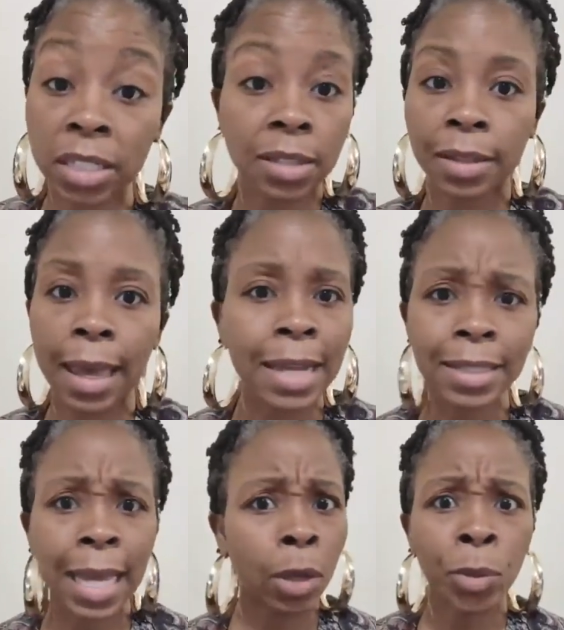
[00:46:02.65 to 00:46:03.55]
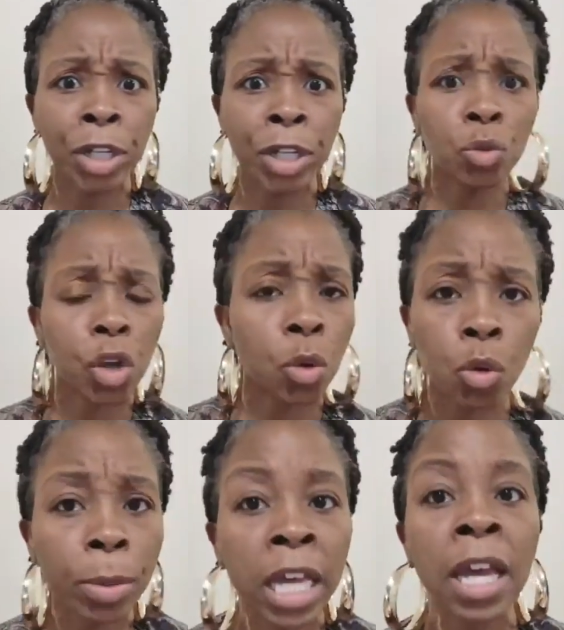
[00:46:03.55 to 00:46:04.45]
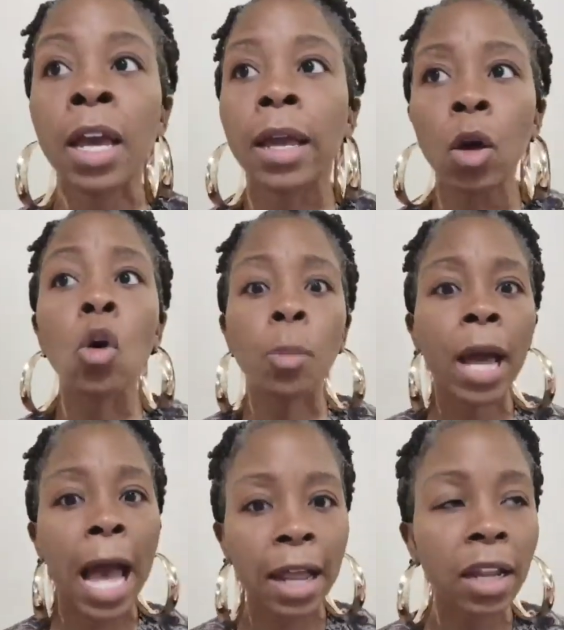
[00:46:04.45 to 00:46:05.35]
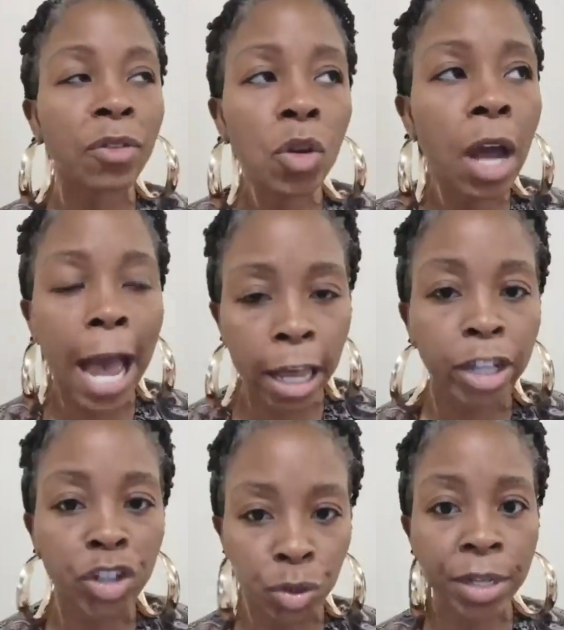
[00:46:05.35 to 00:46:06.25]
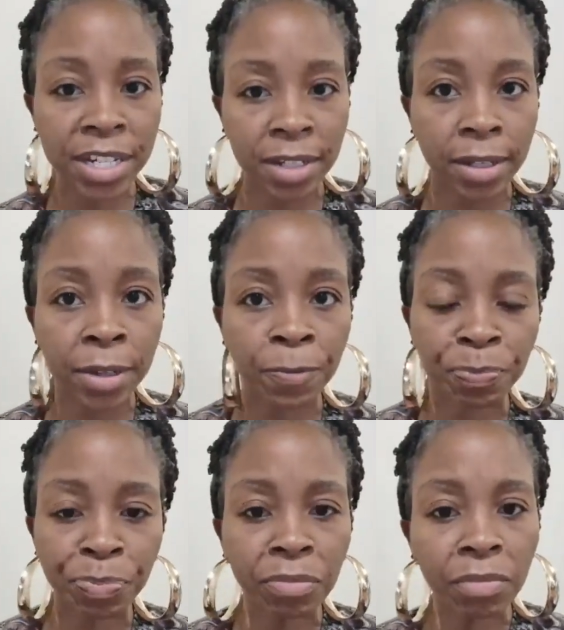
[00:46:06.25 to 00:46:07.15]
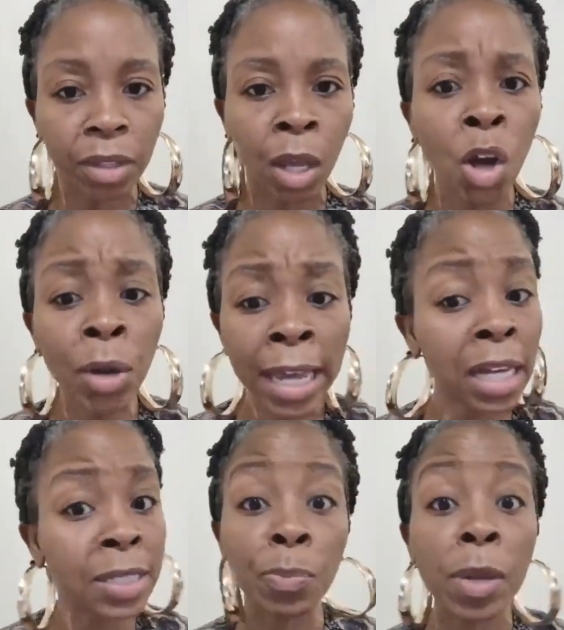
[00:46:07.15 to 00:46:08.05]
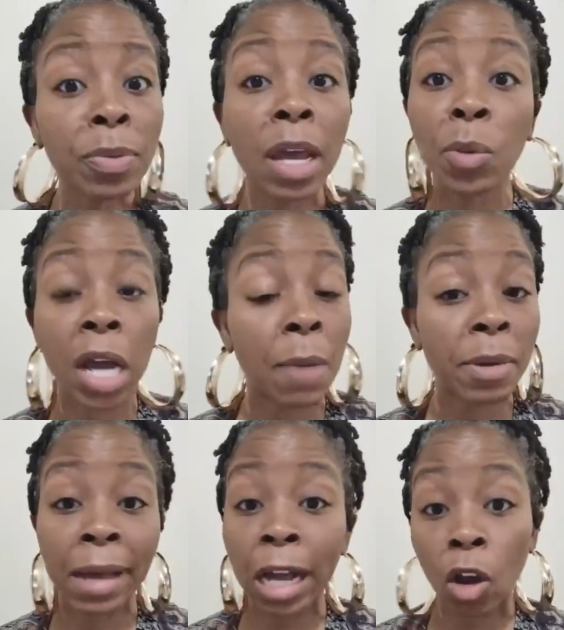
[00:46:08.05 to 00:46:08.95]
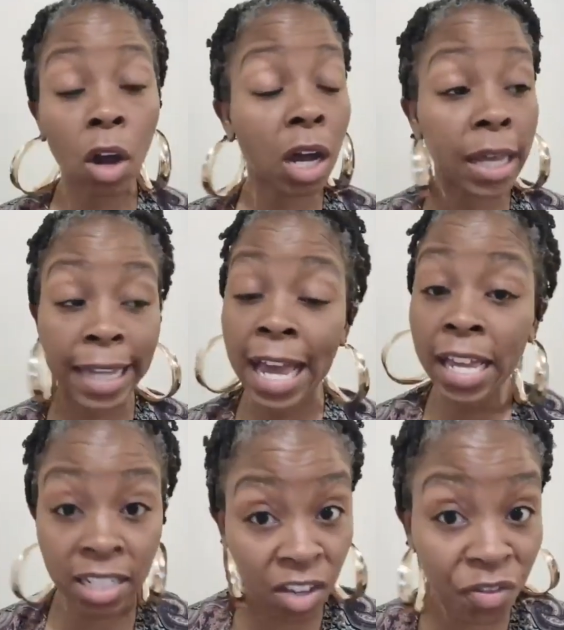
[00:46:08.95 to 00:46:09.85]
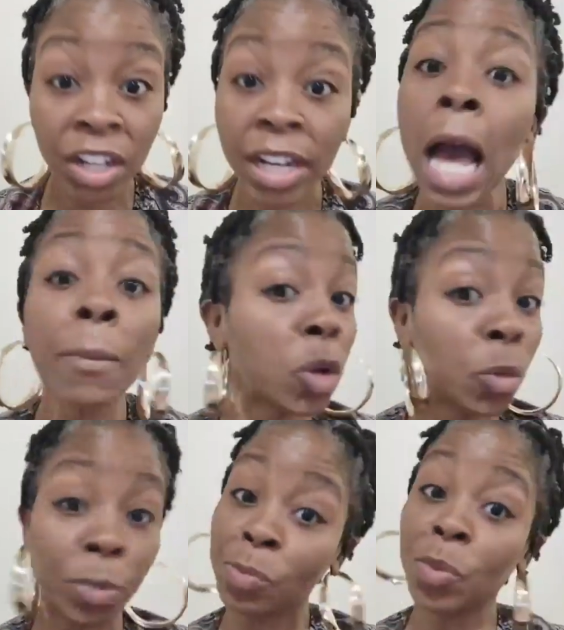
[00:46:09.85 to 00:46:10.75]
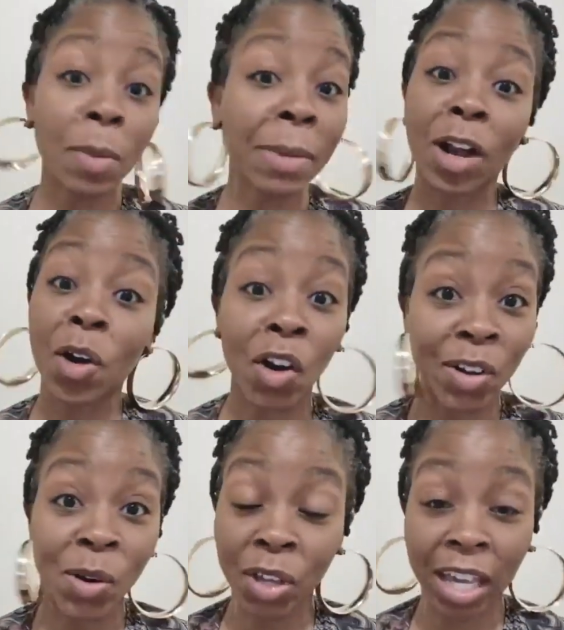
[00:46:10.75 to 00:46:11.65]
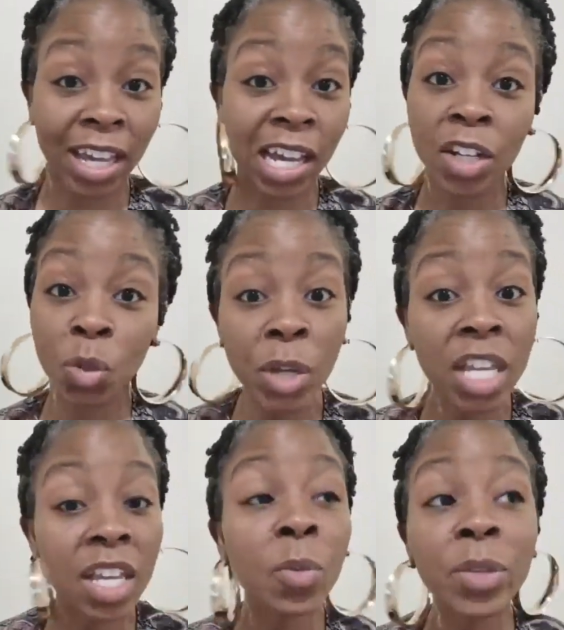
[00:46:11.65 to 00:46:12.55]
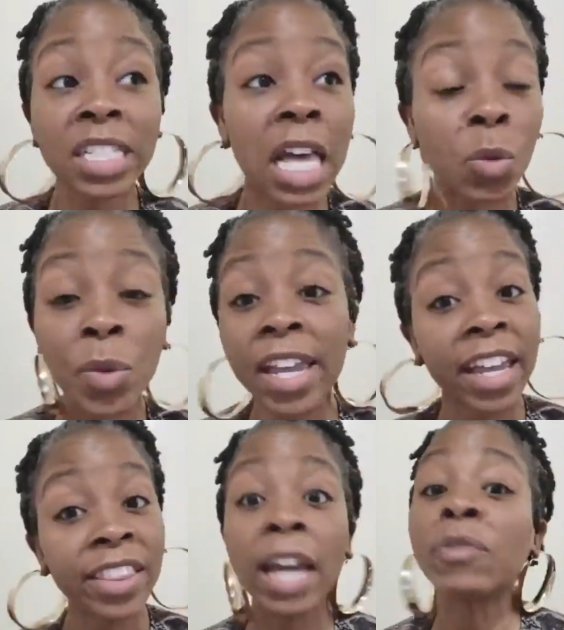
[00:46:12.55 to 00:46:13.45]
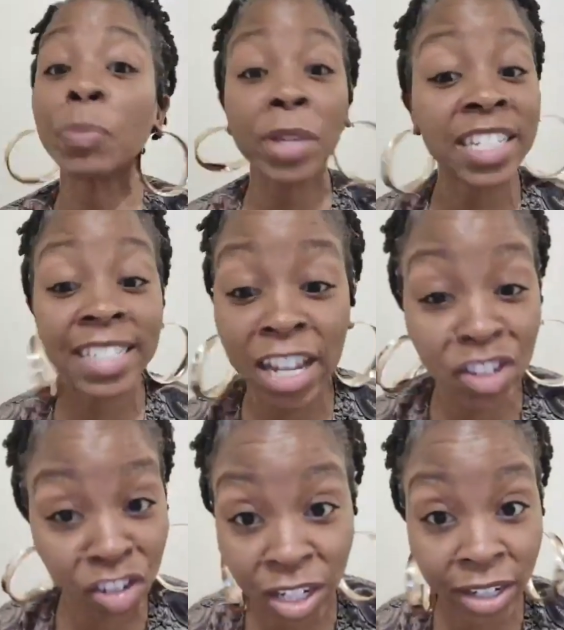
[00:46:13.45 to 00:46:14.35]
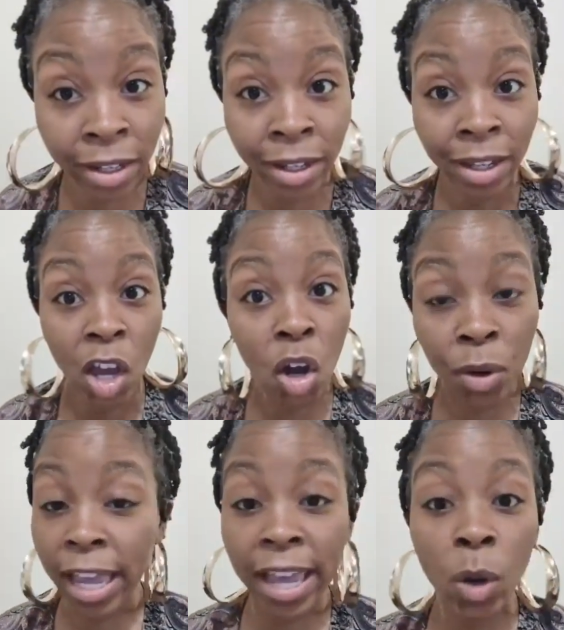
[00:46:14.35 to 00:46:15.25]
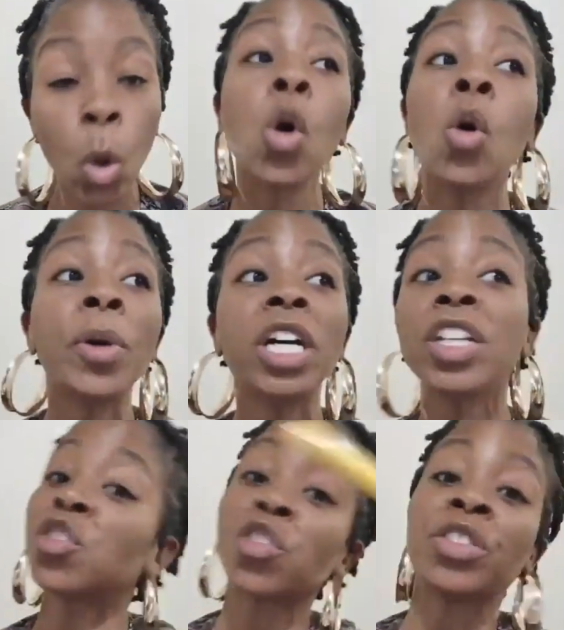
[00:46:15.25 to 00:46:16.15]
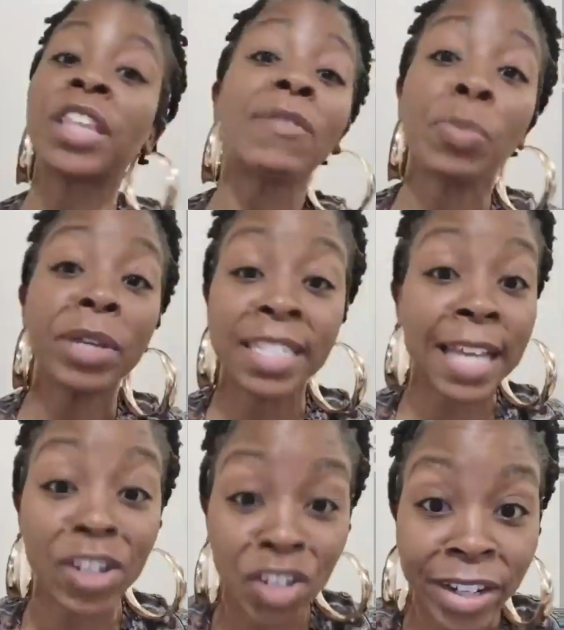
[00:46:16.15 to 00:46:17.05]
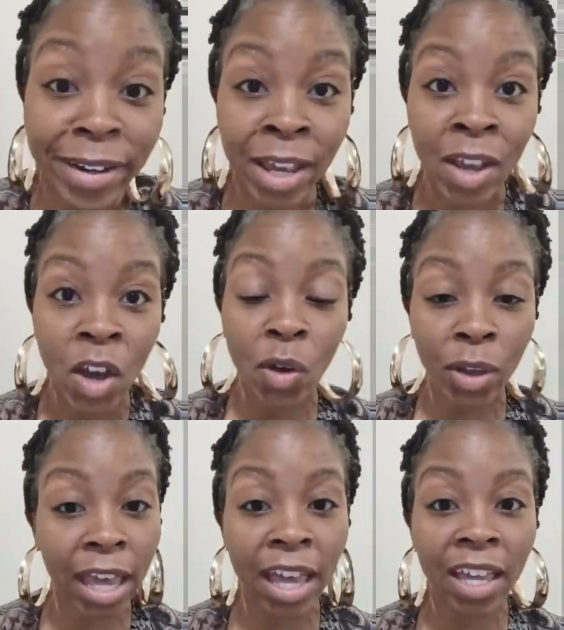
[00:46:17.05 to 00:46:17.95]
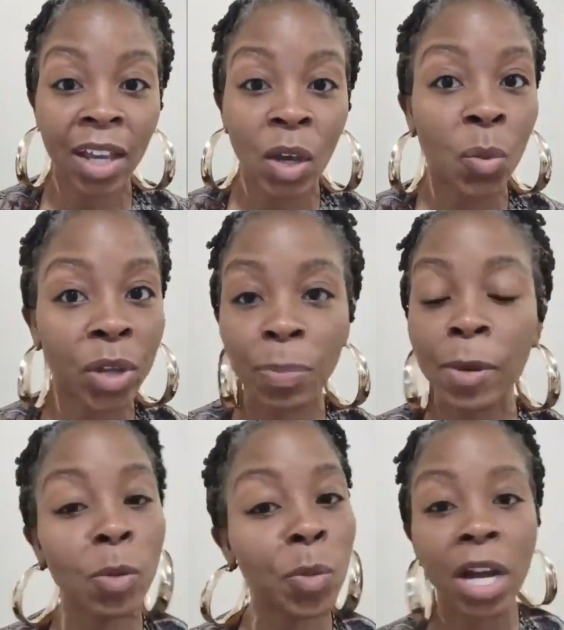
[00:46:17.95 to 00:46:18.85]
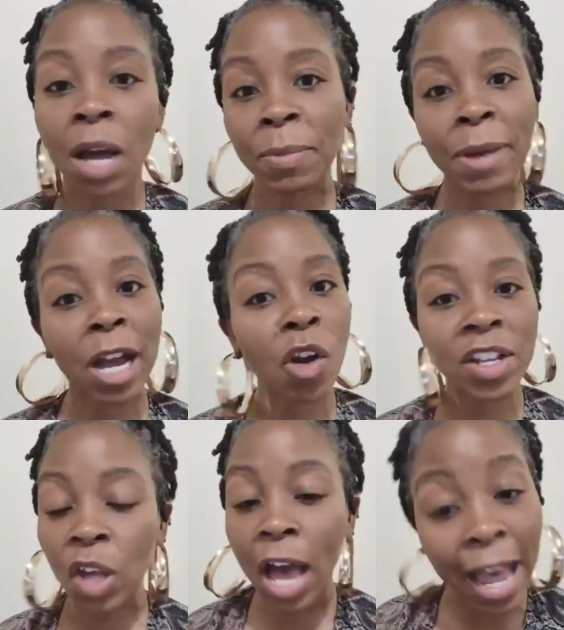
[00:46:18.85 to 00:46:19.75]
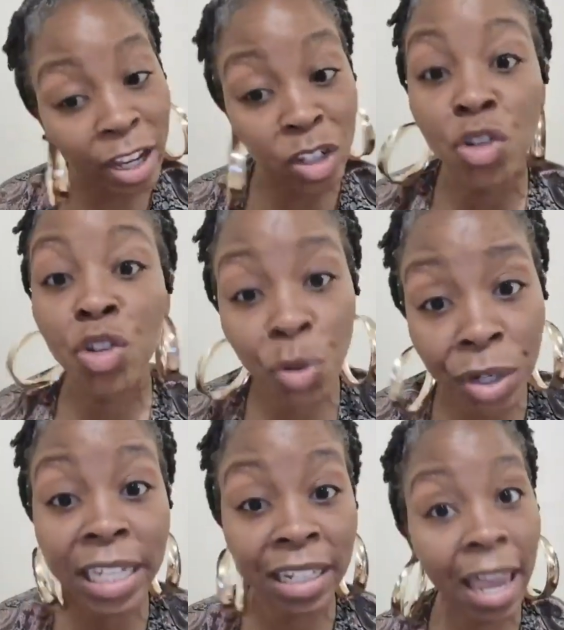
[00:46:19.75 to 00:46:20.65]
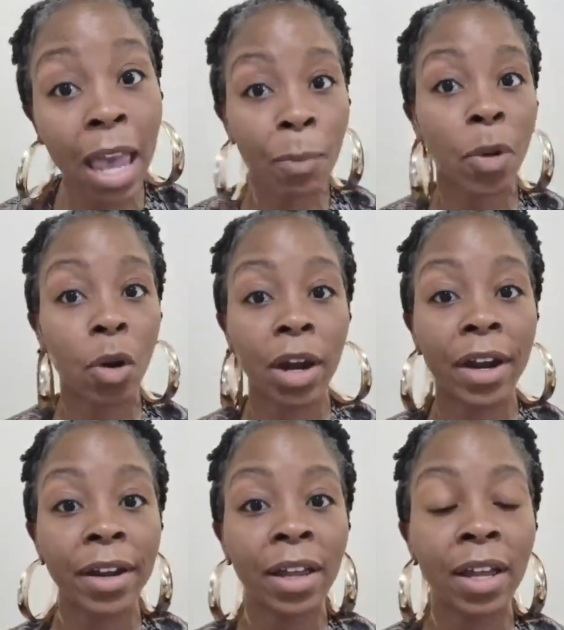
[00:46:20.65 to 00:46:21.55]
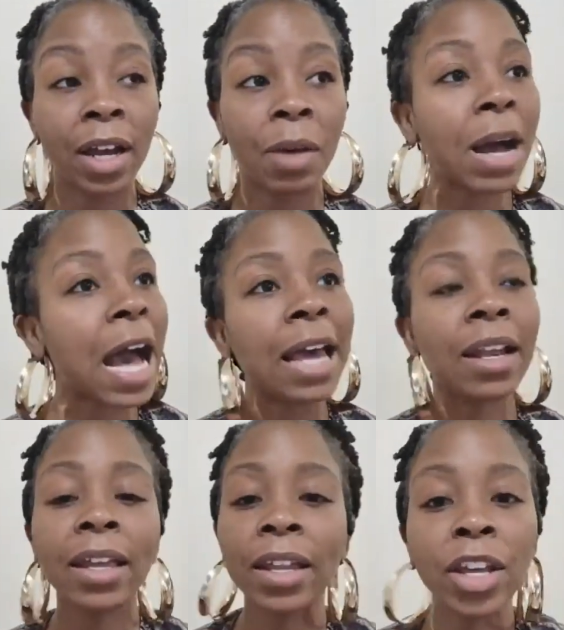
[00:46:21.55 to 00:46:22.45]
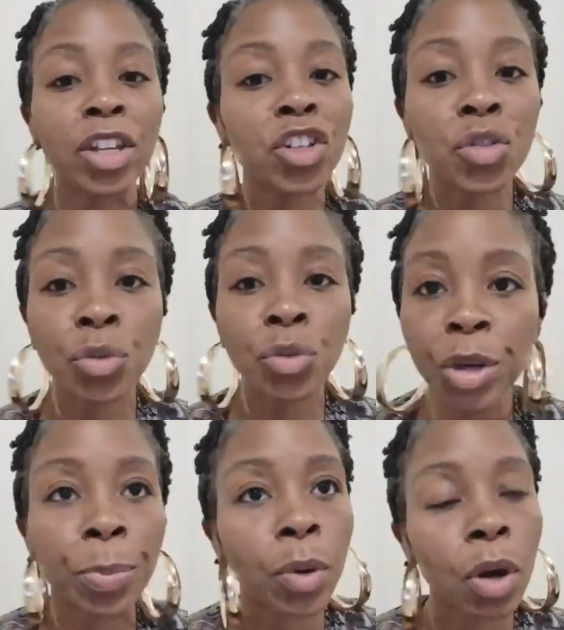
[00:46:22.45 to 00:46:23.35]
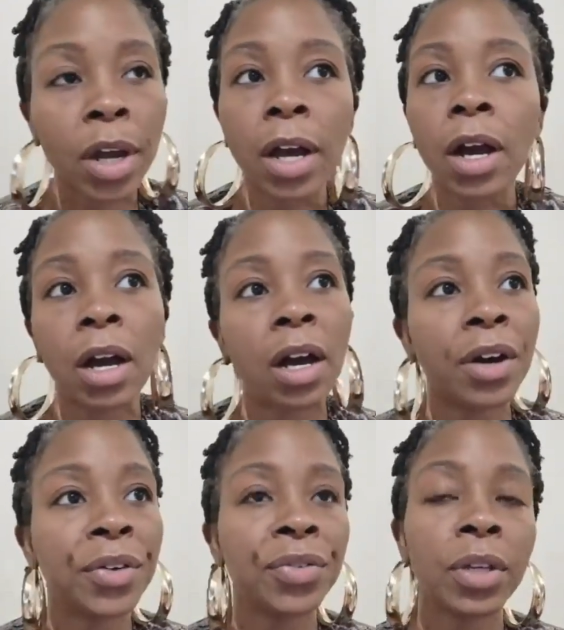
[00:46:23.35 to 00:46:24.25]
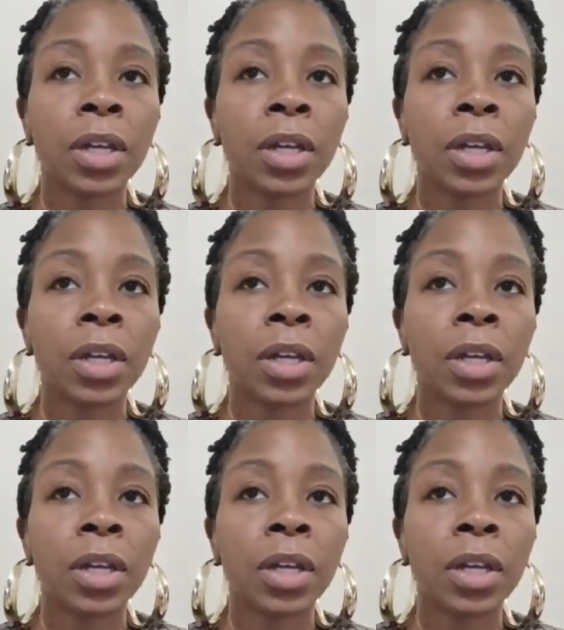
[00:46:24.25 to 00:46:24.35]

sister that. I said, I don't want to do no Uber. And Uber, I, you know, I enjoyed it. Okay, because the people that would come in my car, honey, I had some phenomenal people in my car. Okay, honey, we it was like we had therapy session. Okay, Uber therapy session. Okay, when the people would come in my car, so I enjoyed that part, but I didn't enjoy the part of,